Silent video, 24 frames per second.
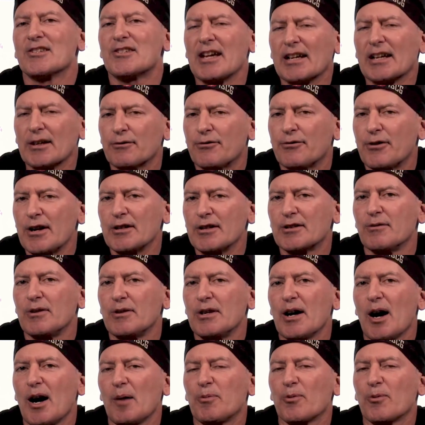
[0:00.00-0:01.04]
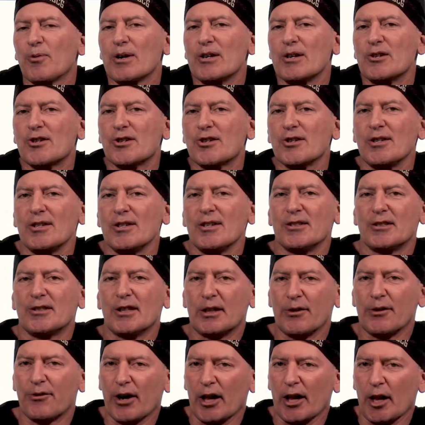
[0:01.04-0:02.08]
second phase of the operation is
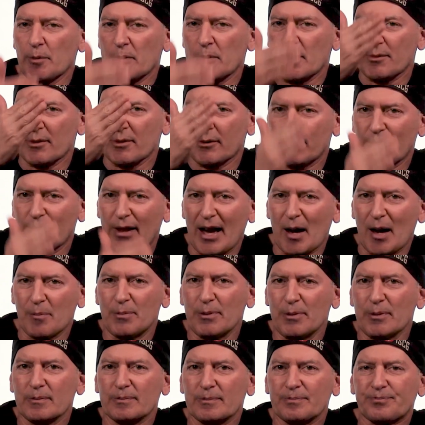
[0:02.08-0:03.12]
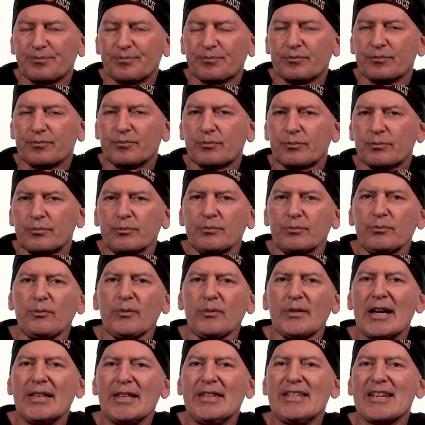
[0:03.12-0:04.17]
the development of a flap
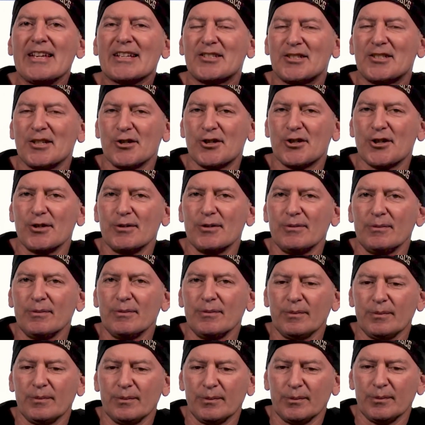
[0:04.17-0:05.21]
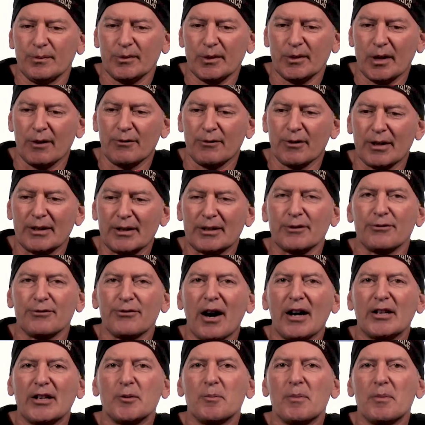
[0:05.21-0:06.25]
and the excision of a
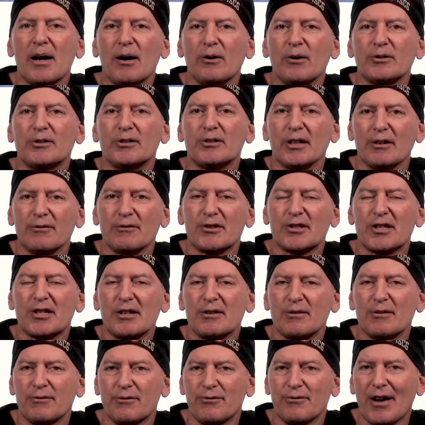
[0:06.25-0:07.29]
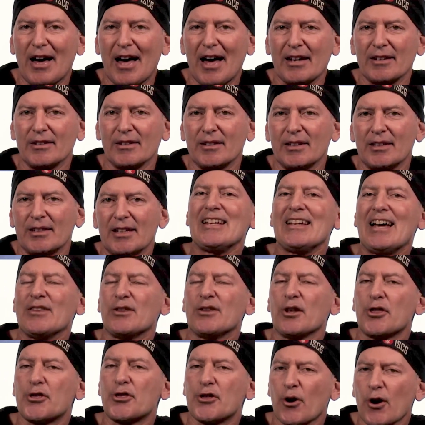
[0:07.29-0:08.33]
defined amount of skin and fat.
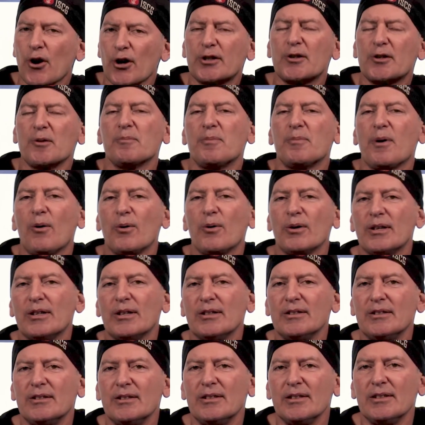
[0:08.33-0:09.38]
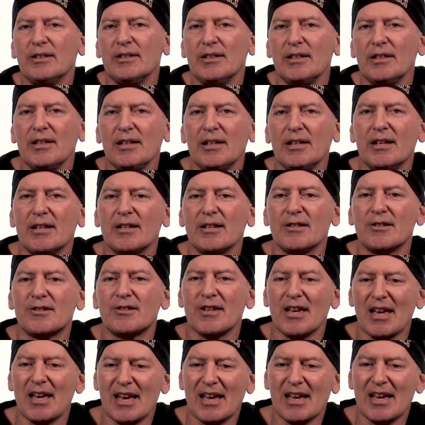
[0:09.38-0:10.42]
And the third component
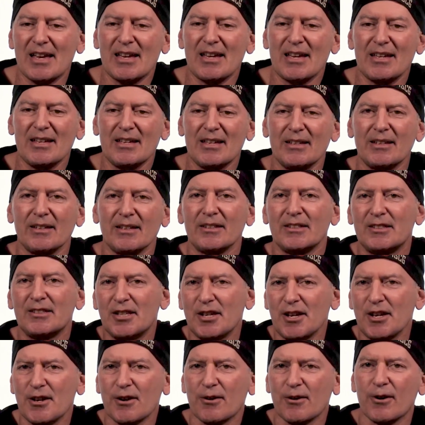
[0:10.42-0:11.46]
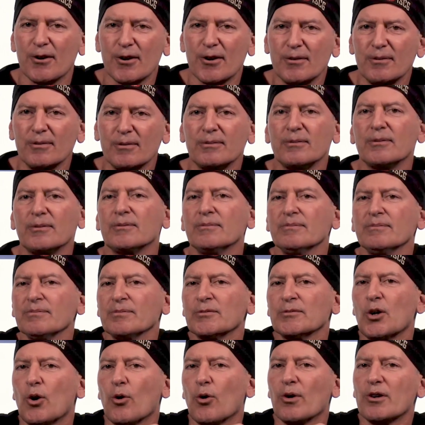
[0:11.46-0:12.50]
is a tiered
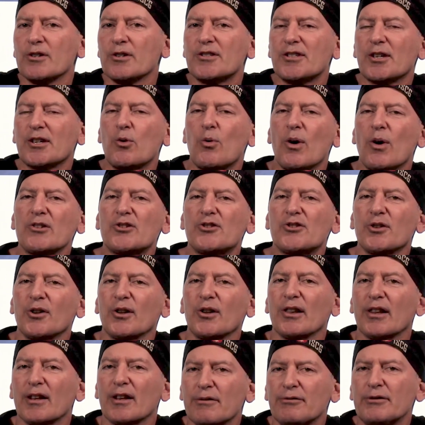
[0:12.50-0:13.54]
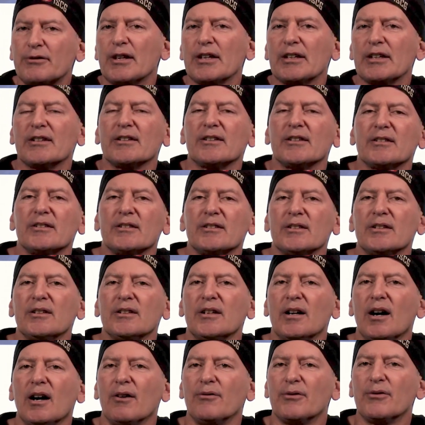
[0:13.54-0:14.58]
or a sequential lifting
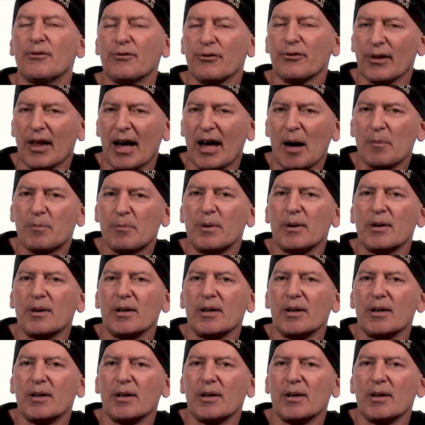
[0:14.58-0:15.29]
of the flap